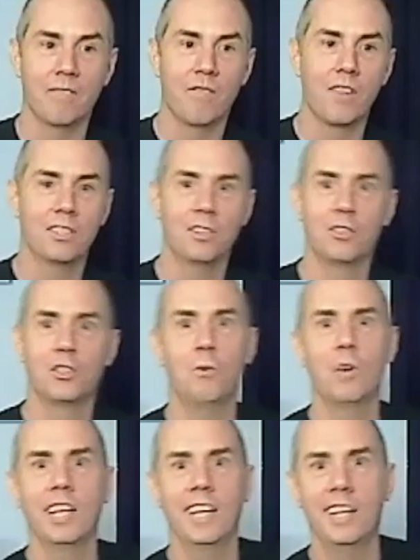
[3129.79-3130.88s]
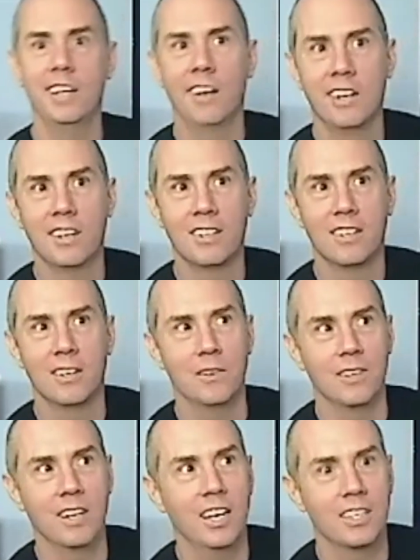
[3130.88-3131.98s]
So
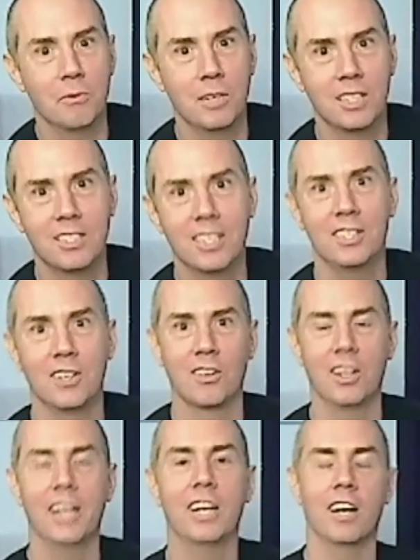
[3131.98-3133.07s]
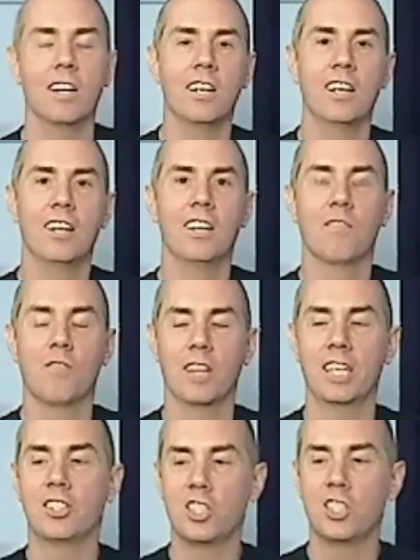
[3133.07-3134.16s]
26 years later,
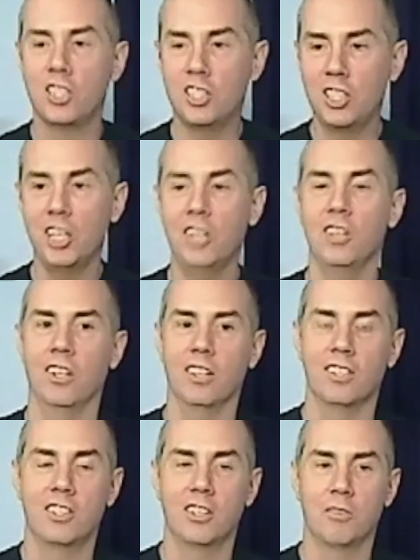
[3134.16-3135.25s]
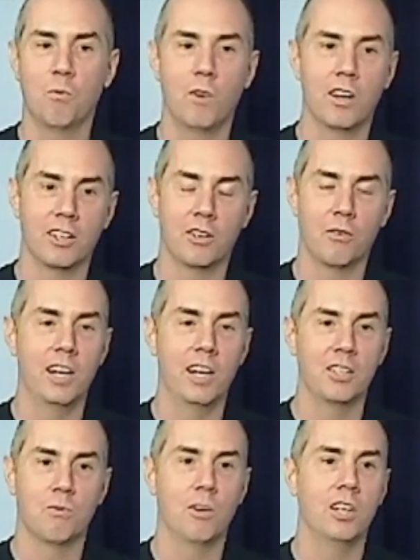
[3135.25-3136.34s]
it's still just one of the greatest
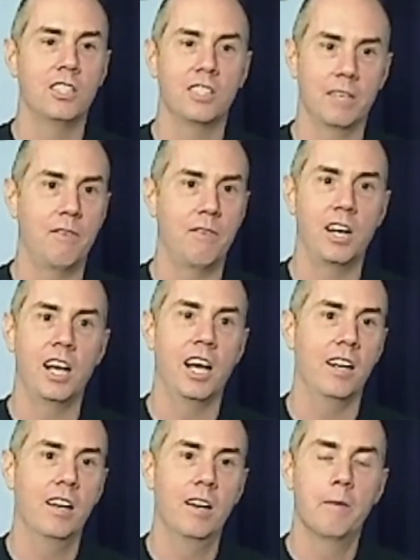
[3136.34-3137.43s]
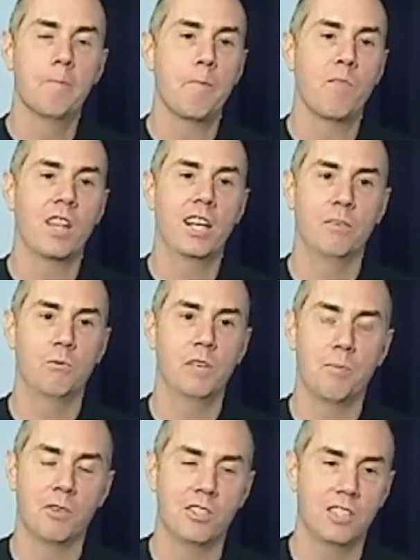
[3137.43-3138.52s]
rushes I've ever had. And we
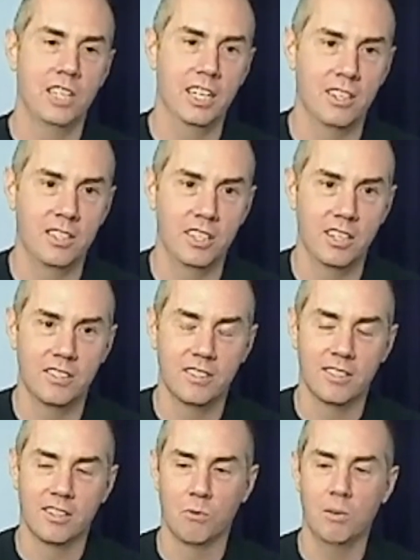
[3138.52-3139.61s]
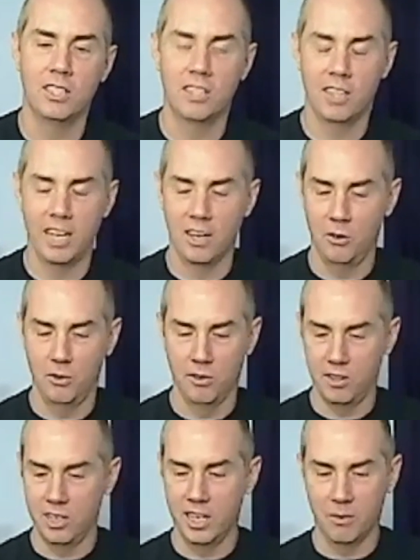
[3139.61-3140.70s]
proceeded to just, the rest of that whole
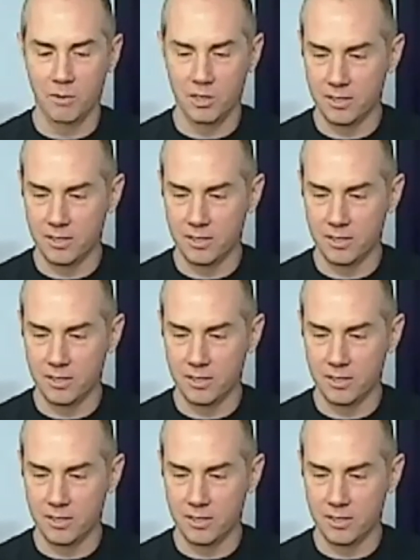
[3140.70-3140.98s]
thing was